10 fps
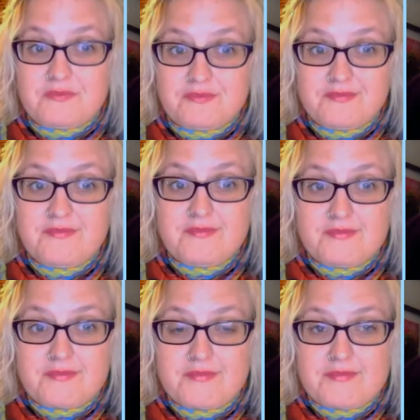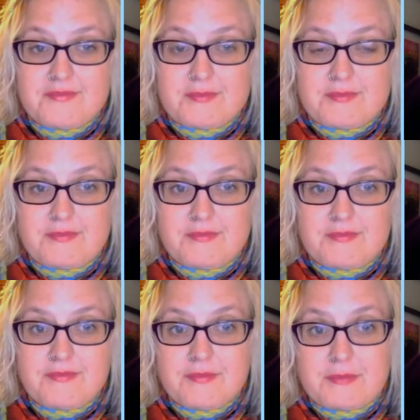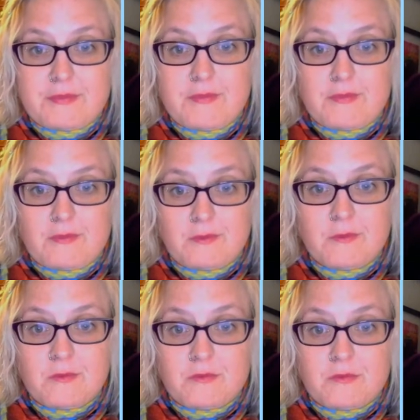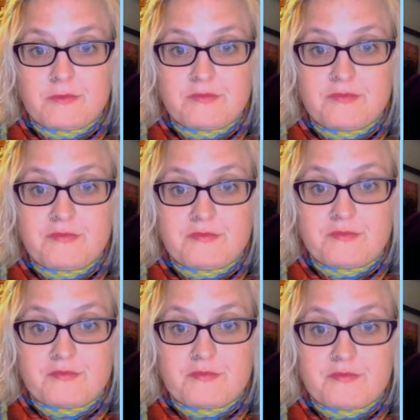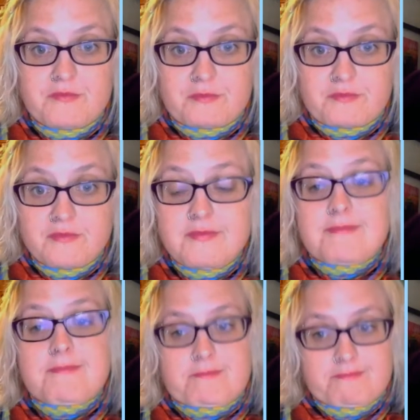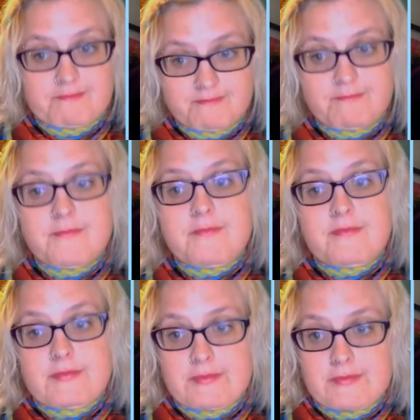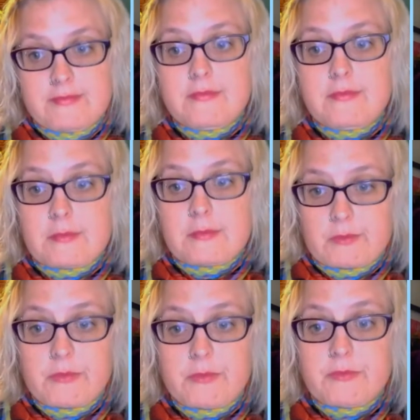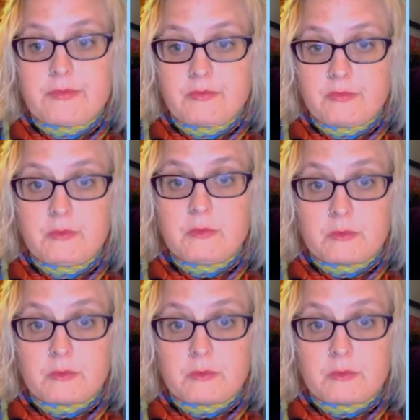No words are spoken by the person on screen.